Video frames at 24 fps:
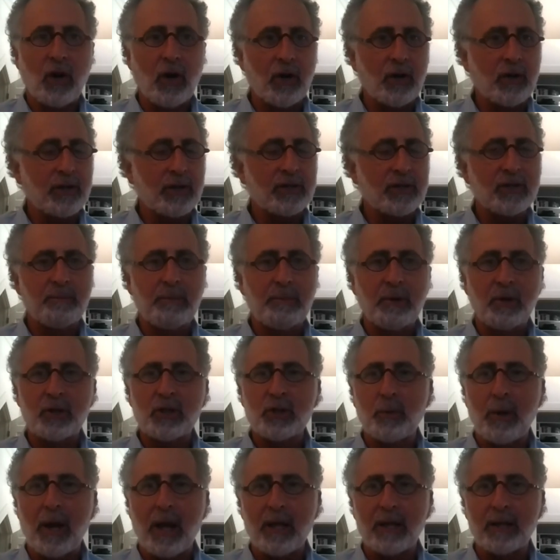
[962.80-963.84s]
art,
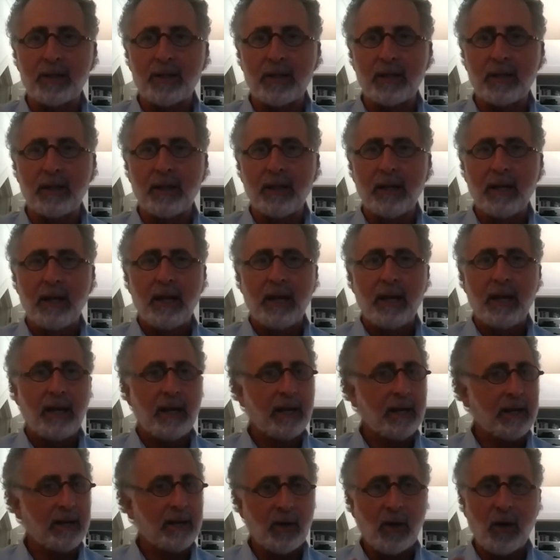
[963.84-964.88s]
spirituality,
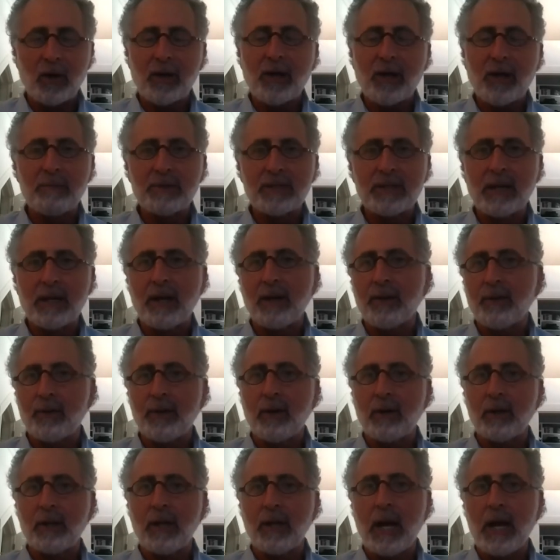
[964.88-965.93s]
and it all comes together in
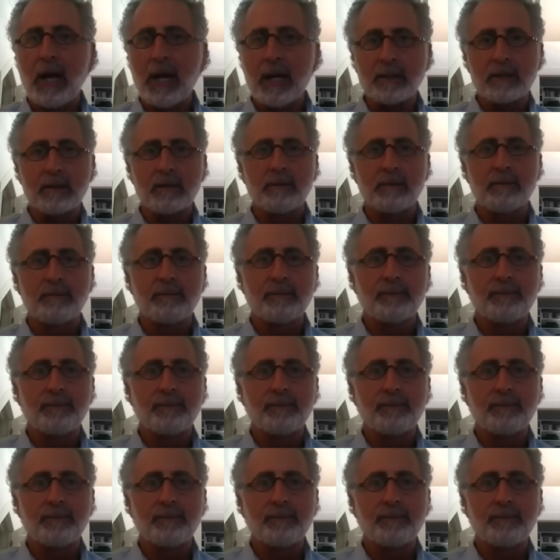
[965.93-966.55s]
our glass.